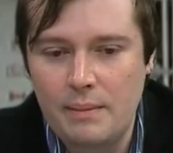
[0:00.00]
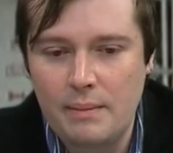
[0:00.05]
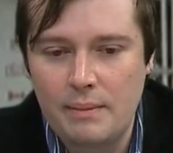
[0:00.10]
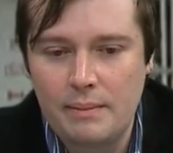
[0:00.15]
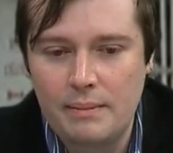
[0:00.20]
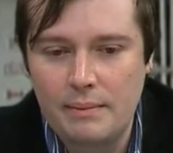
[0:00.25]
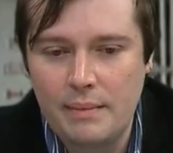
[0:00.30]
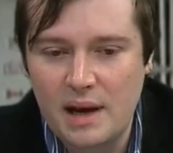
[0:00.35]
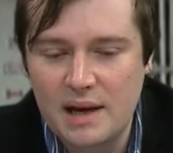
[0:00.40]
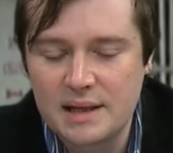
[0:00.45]

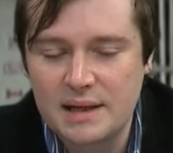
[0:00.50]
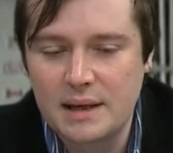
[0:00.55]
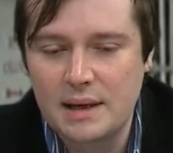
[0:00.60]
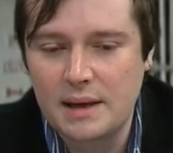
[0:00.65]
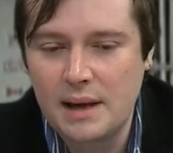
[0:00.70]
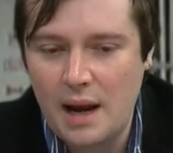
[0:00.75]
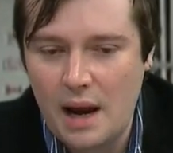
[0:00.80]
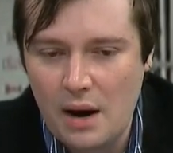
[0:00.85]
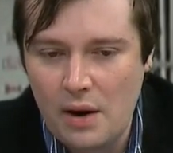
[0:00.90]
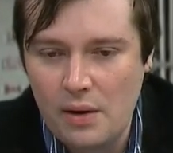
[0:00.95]

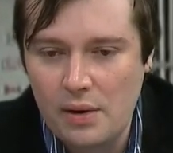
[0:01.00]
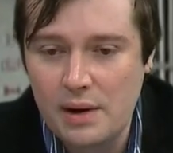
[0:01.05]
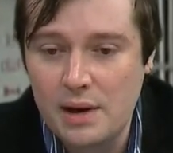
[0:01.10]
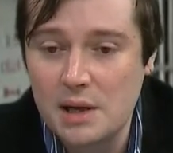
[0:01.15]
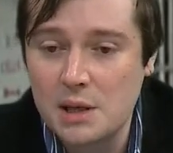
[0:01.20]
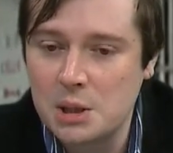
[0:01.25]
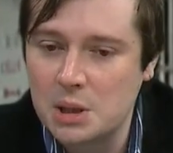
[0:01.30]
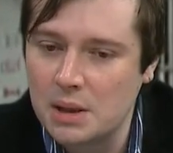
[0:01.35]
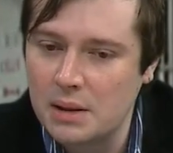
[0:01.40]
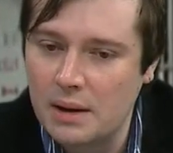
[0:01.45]
Mexican
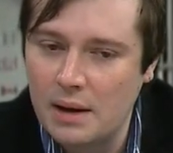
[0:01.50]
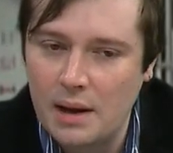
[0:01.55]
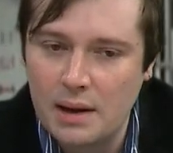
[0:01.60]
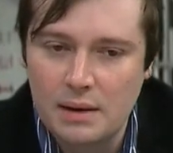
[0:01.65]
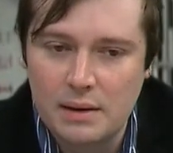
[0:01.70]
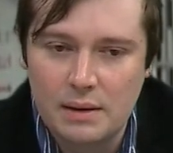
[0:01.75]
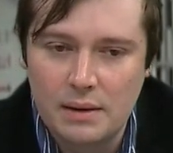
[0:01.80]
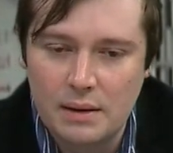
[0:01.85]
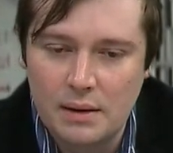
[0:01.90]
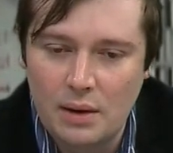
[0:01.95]
heritage
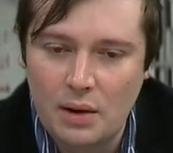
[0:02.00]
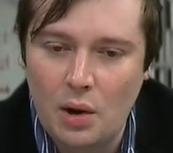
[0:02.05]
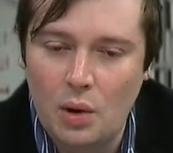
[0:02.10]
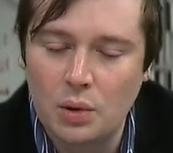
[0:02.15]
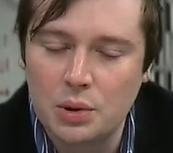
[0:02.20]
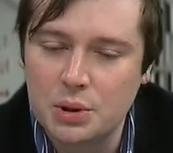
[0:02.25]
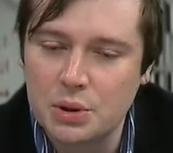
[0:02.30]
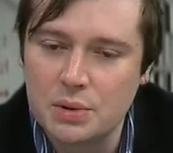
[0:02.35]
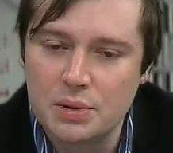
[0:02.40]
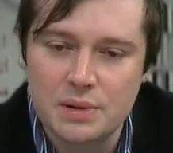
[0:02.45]
and the
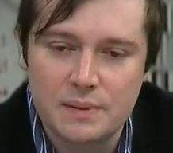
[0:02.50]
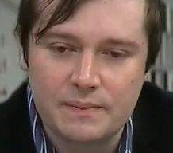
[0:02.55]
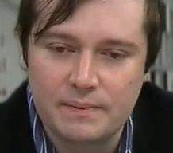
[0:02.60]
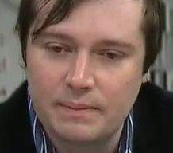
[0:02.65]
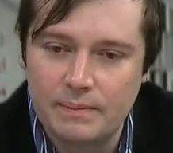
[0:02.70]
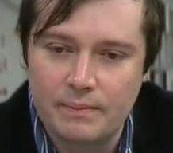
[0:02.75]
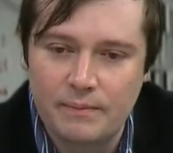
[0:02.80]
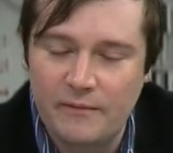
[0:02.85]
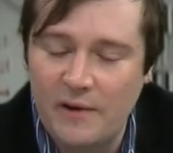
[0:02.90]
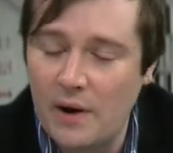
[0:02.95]
culture is
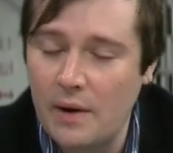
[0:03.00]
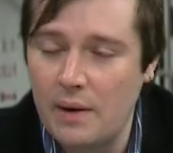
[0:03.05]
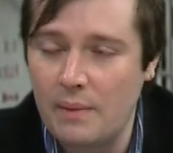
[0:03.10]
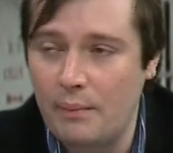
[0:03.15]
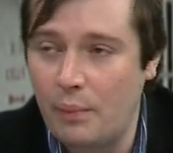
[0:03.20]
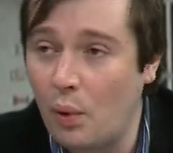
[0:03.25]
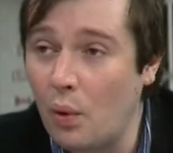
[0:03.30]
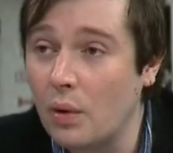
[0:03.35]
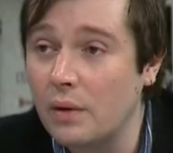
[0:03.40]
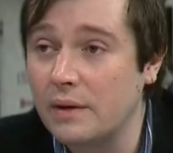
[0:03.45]
very
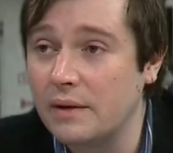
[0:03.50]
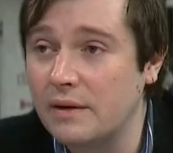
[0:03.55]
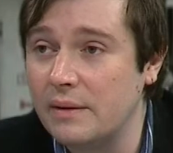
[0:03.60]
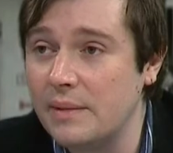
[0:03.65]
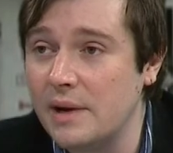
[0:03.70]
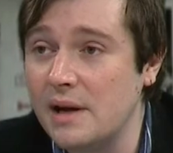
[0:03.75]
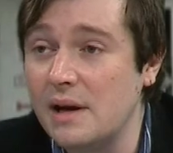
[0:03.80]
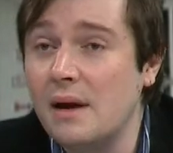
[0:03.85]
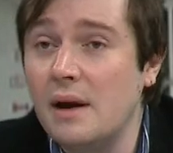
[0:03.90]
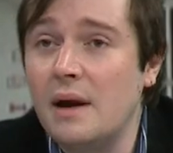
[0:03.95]
important to
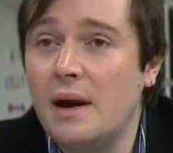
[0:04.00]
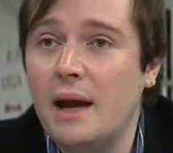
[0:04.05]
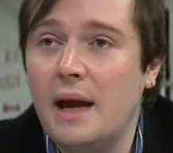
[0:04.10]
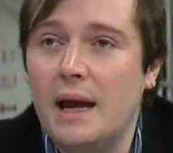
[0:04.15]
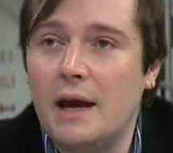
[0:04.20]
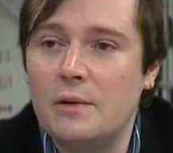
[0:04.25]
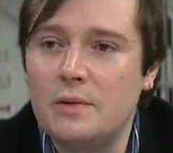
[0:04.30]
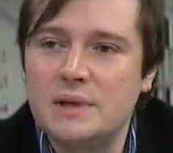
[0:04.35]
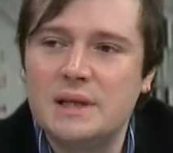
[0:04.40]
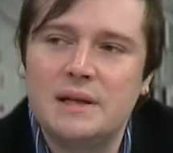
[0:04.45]
me,
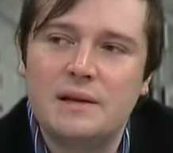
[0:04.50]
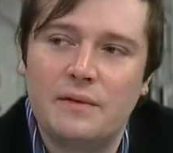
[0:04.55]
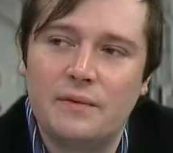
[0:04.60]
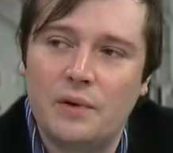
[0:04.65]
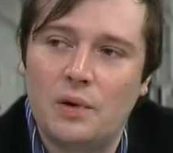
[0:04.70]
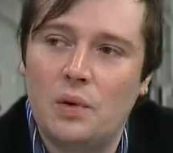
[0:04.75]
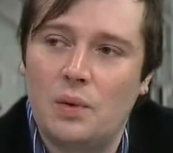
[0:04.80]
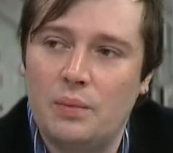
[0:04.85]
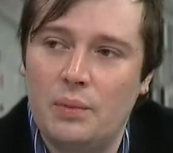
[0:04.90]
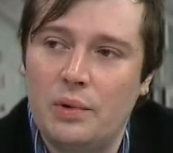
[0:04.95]
it was a
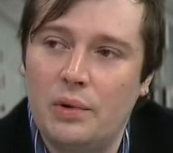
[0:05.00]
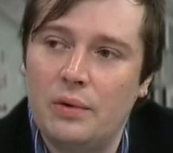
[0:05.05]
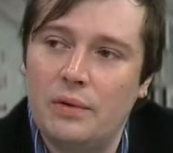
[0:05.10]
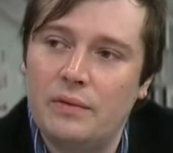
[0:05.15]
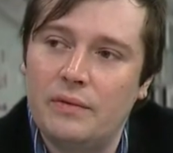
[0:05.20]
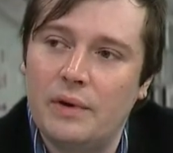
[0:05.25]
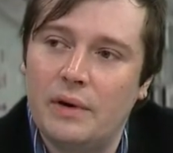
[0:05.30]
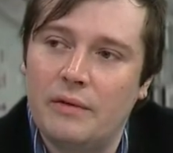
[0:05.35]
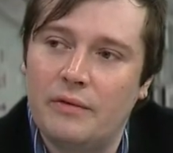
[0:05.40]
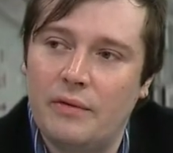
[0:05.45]
difficult
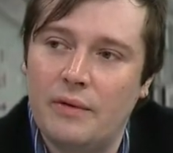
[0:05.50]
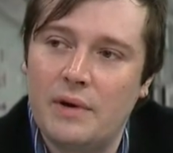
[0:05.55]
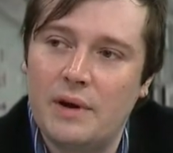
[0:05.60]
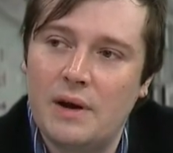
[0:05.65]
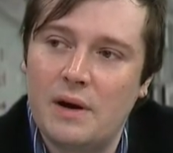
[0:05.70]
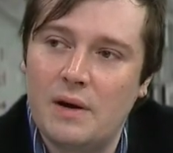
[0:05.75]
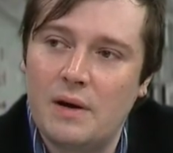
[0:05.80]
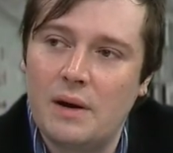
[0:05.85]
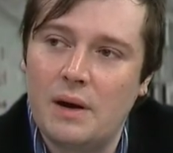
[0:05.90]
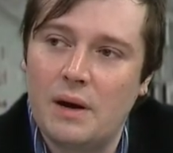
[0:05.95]
move for a
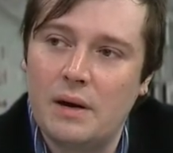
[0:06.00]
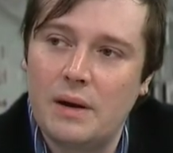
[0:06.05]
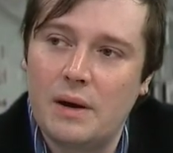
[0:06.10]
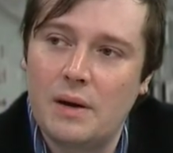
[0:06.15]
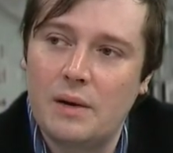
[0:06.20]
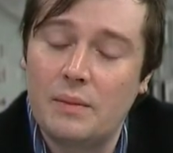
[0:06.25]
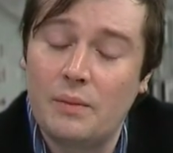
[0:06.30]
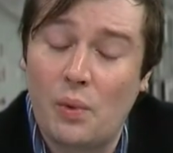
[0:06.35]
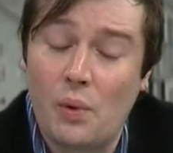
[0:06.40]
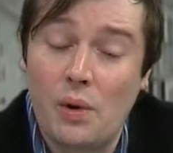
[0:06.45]

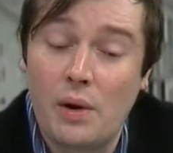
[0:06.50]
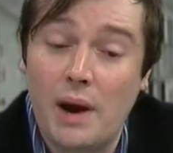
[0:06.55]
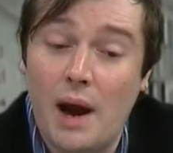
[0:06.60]
young boy.